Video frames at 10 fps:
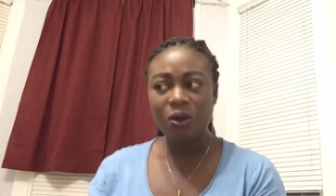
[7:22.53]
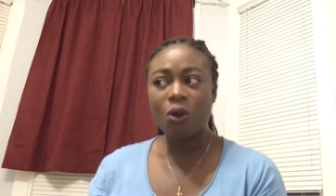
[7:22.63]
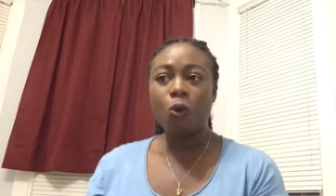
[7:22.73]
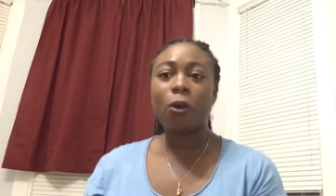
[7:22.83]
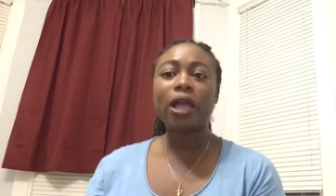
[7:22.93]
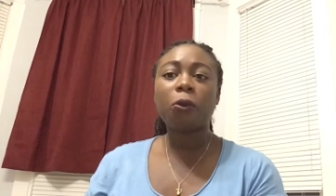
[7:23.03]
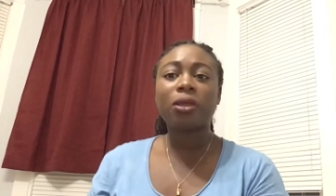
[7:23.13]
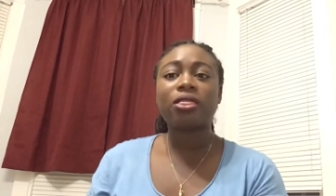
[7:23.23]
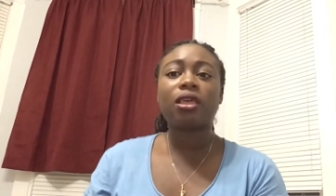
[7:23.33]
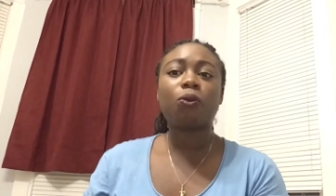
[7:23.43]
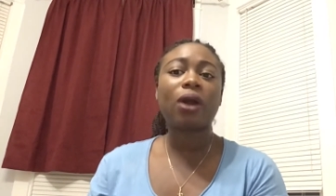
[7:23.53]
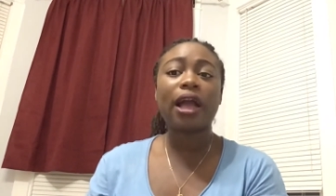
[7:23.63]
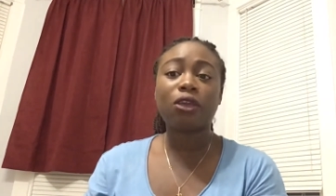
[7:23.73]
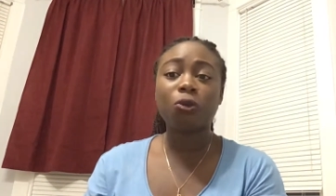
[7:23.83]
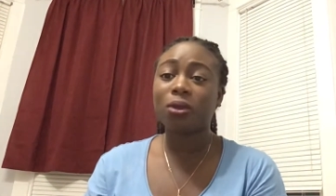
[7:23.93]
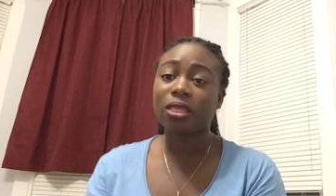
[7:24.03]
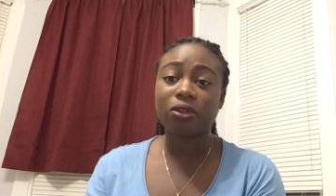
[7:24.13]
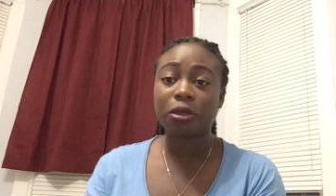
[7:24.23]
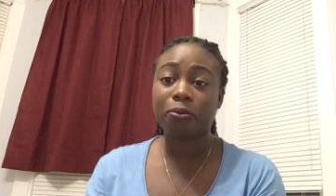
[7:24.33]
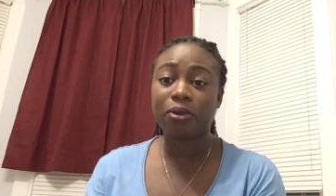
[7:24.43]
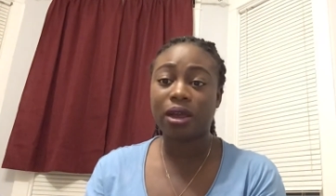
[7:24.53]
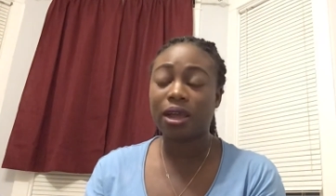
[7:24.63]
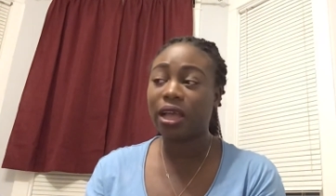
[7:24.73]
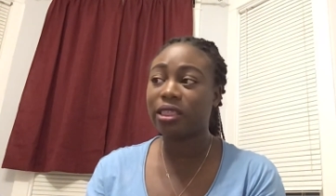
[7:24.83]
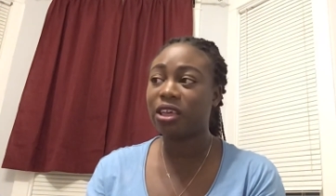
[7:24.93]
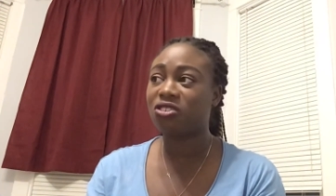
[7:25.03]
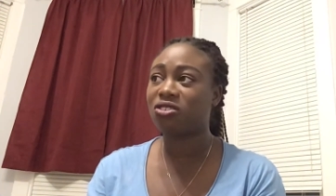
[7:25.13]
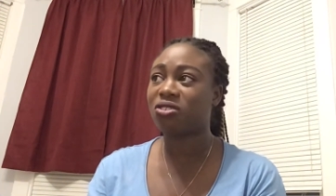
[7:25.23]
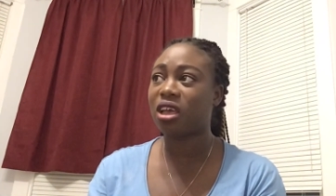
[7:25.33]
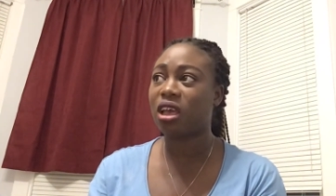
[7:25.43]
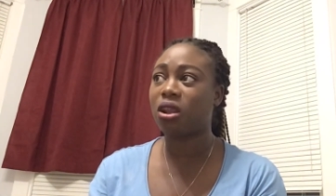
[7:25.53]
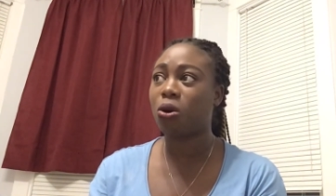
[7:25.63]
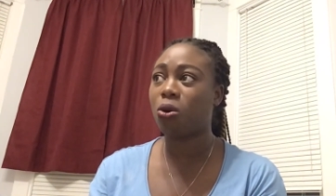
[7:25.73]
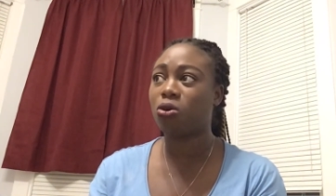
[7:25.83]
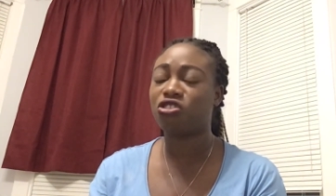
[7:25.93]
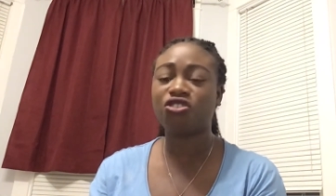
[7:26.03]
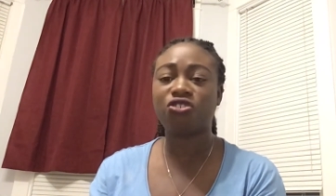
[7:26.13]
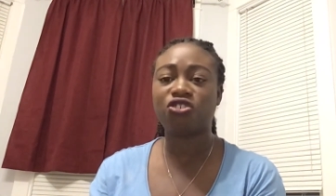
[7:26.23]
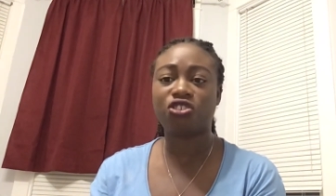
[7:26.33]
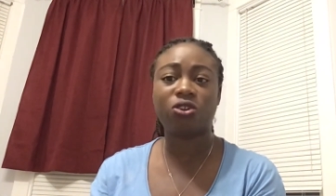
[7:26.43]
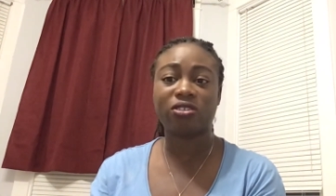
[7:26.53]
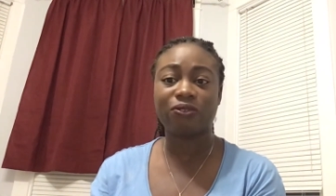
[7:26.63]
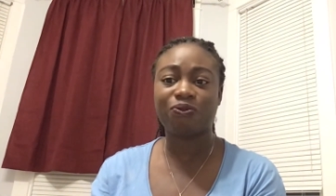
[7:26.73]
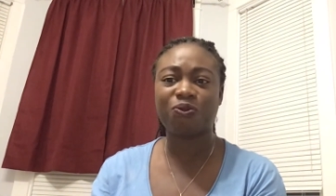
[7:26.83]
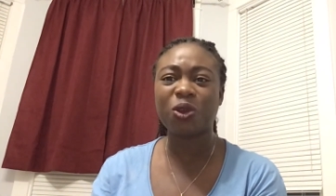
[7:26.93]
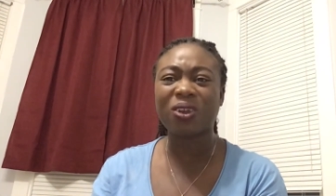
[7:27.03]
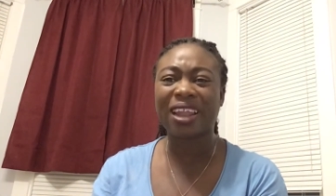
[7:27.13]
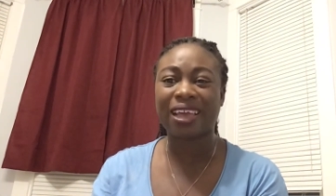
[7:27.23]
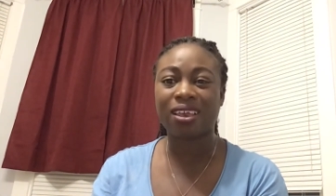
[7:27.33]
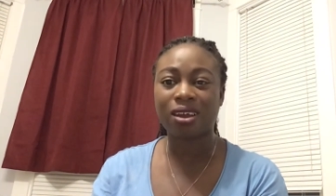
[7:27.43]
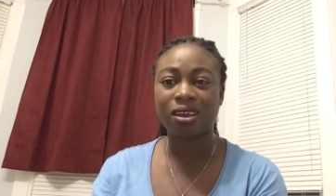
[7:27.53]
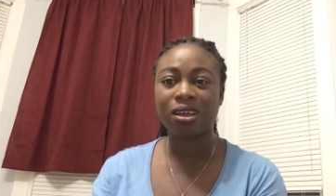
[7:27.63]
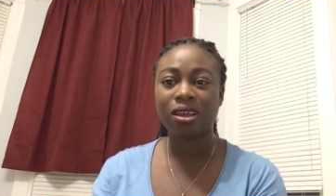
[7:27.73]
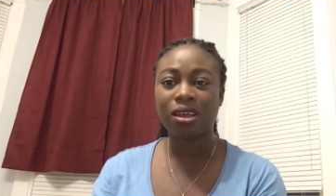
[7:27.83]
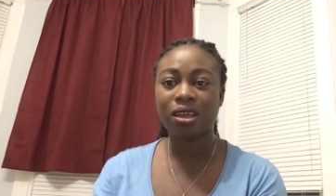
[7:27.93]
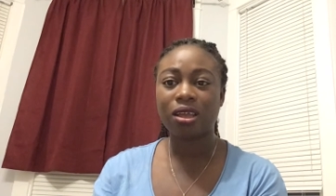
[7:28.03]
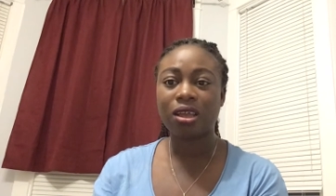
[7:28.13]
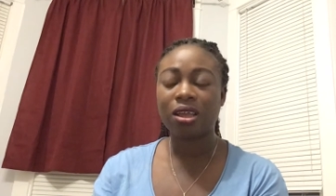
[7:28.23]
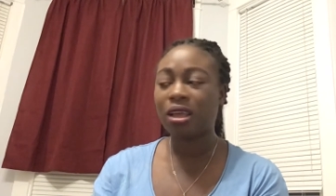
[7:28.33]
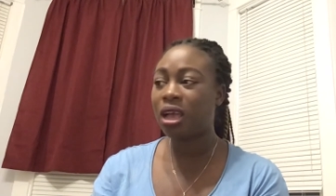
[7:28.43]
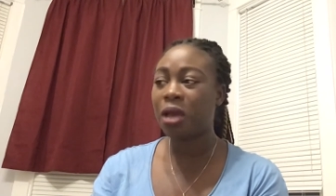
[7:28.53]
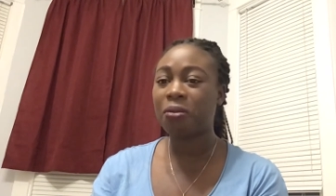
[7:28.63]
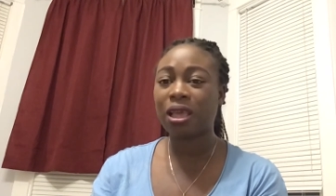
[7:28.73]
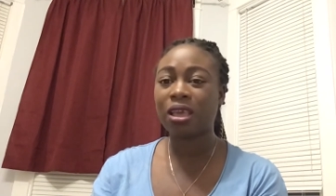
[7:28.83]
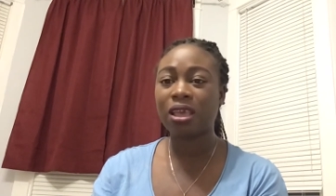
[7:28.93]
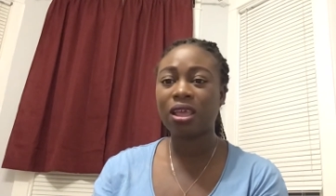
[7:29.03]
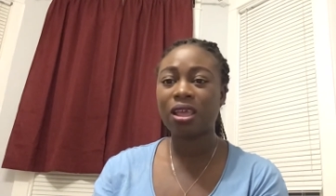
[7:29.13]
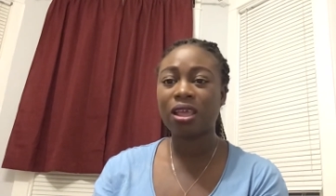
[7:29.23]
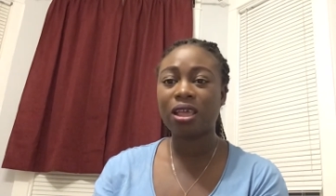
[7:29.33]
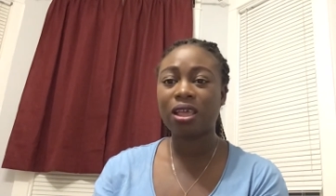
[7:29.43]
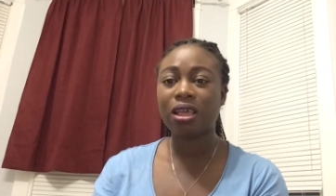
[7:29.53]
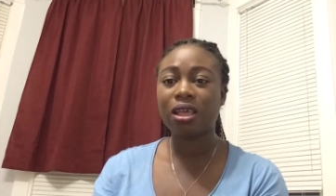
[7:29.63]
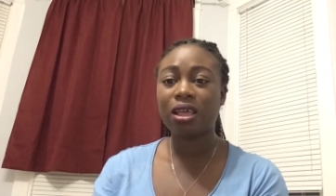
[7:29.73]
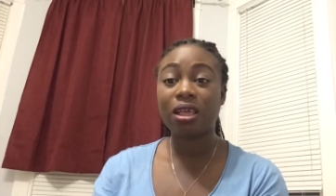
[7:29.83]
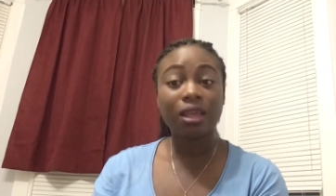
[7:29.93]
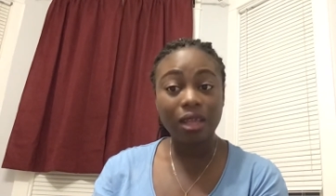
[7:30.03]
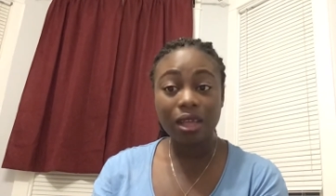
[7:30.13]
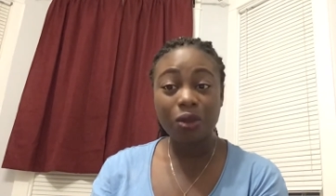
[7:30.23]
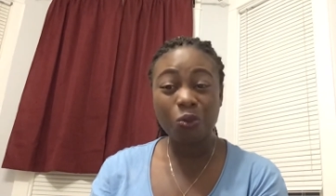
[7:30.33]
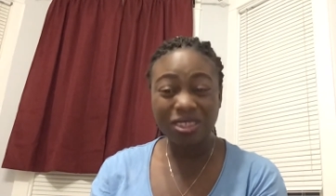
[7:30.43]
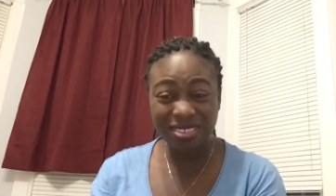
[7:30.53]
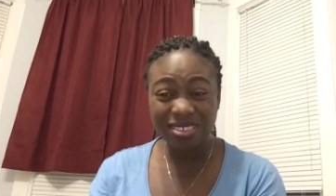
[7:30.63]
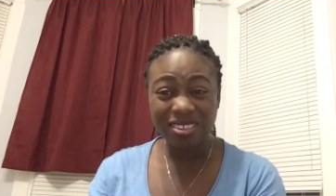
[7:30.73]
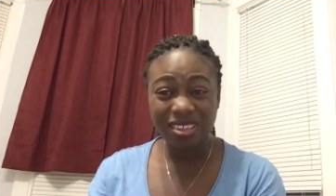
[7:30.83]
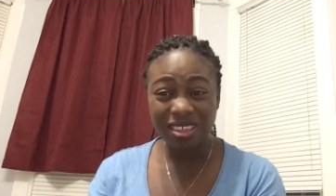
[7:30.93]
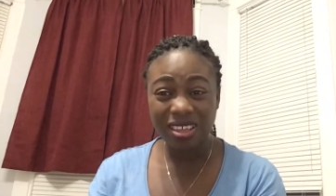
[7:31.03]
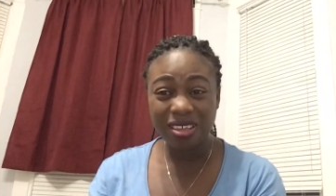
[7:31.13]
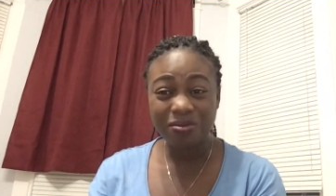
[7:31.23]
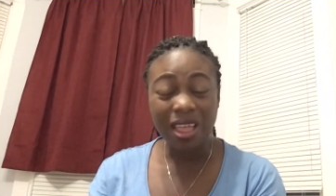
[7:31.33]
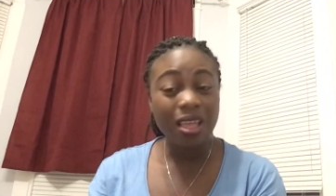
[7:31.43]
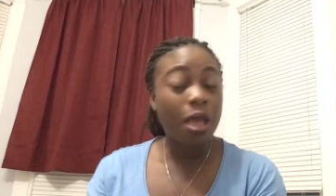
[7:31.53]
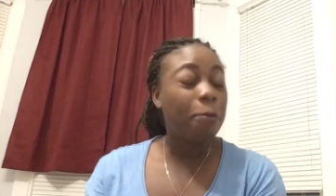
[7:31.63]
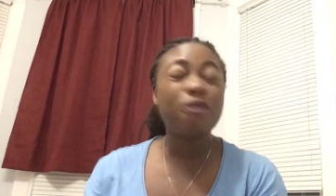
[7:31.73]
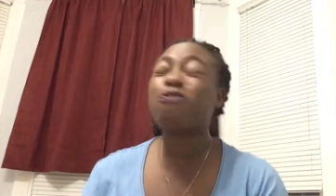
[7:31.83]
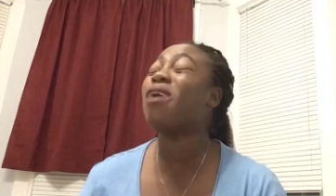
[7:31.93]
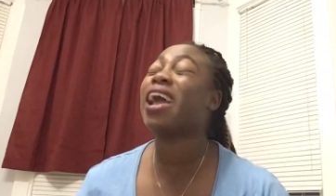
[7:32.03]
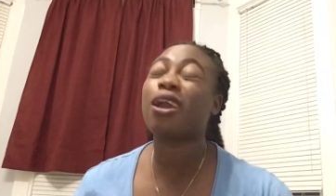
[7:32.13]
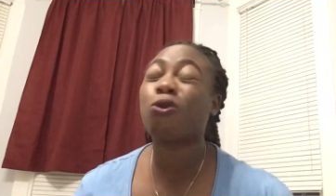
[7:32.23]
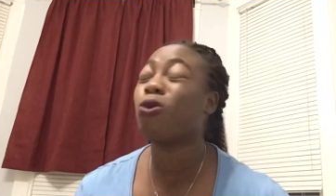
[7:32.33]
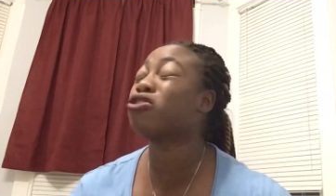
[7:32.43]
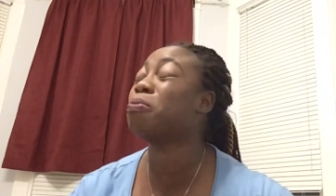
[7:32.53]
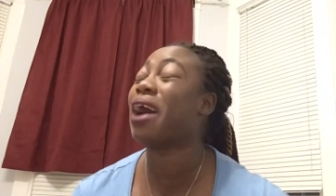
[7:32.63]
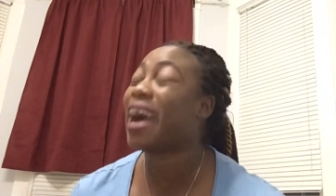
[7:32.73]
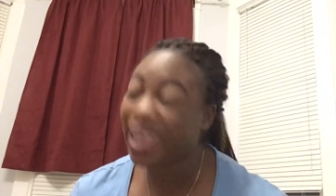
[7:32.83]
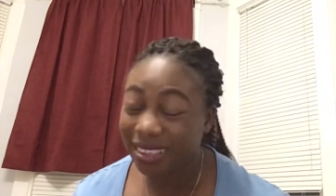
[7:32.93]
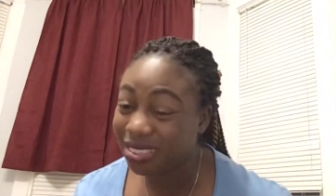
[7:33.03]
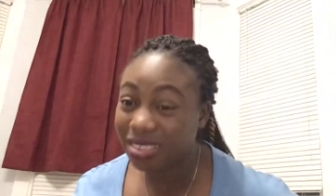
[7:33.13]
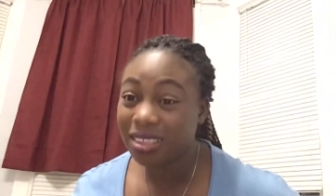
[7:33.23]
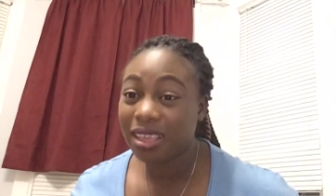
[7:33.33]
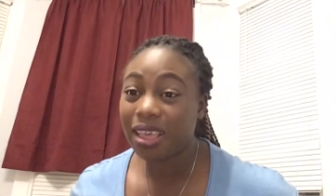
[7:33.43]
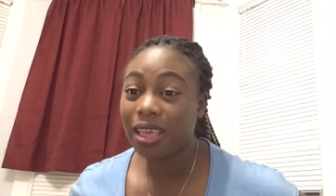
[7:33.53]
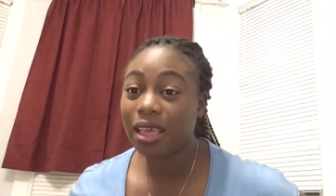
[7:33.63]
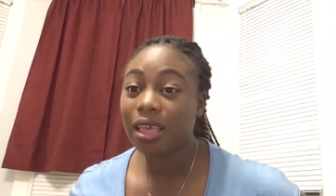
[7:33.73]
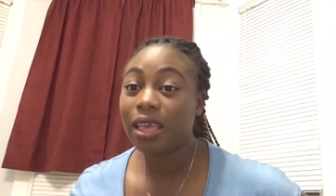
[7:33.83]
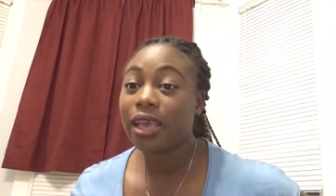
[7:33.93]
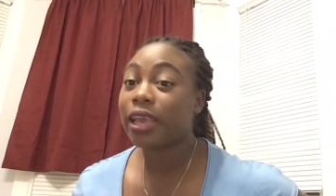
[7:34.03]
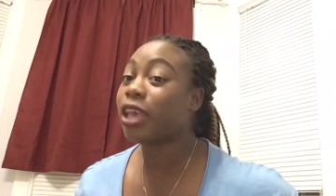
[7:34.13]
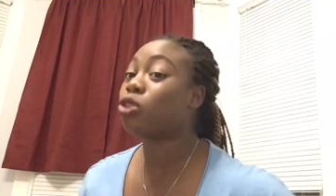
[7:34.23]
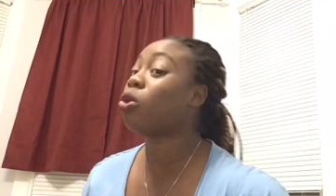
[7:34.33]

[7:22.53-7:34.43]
why are you without a bra? And then she said, oh, she doesn't feel like. I'm like, what? Before I close my eyes, kinto